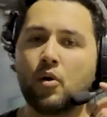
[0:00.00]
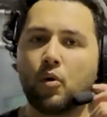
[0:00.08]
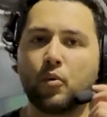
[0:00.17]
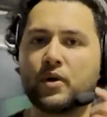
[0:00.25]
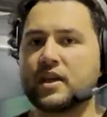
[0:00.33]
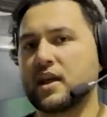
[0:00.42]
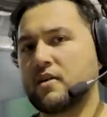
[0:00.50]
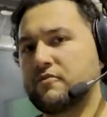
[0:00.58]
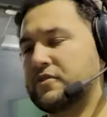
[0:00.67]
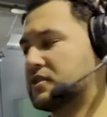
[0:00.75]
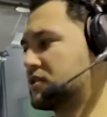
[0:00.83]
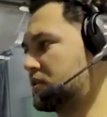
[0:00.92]
Well, we can't
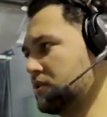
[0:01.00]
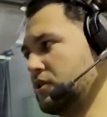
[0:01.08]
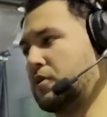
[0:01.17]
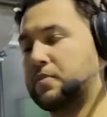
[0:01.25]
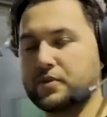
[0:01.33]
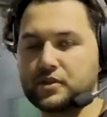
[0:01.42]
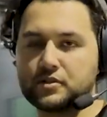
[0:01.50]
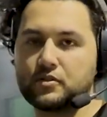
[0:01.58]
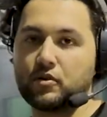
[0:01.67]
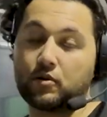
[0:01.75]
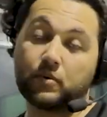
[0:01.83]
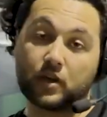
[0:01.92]
physically open this
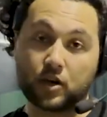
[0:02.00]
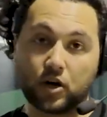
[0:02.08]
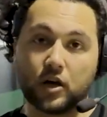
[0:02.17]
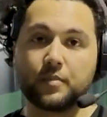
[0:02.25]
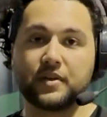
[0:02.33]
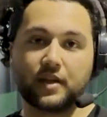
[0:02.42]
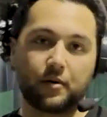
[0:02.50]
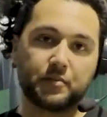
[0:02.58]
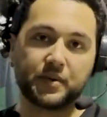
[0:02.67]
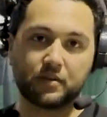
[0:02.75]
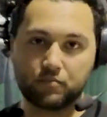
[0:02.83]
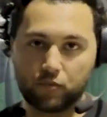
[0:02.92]
door. But that would
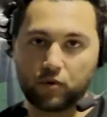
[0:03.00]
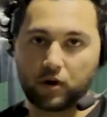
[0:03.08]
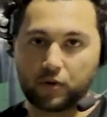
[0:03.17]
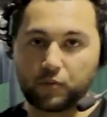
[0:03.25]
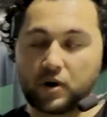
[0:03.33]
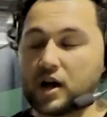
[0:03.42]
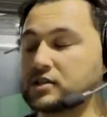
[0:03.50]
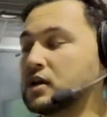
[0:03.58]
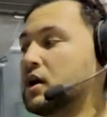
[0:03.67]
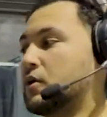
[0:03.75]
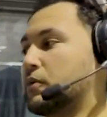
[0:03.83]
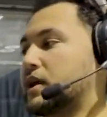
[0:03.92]
be unwise.
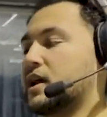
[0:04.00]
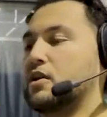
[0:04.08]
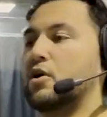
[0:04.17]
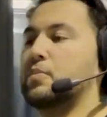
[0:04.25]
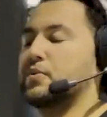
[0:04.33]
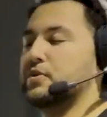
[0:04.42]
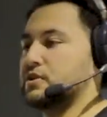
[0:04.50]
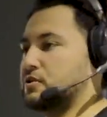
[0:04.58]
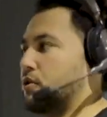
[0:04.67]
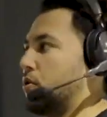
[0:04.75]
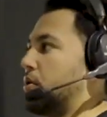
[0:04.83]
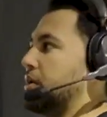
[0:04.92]
We can't open this
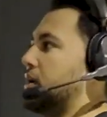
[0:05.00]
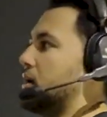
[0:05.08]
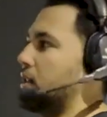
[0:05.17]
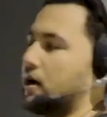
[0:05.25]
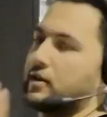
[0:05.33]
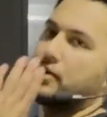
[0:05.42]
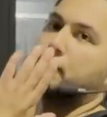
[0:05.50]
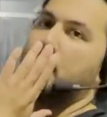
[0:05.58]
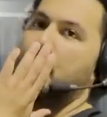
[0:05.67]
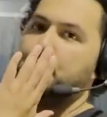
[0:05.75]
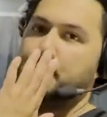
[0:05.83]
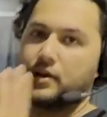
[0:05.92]
door and yell out like,
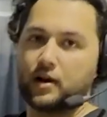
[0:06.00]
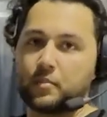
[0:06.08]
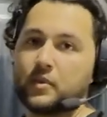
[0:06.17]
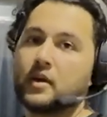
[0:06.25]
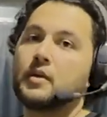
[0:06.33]
wrap it up.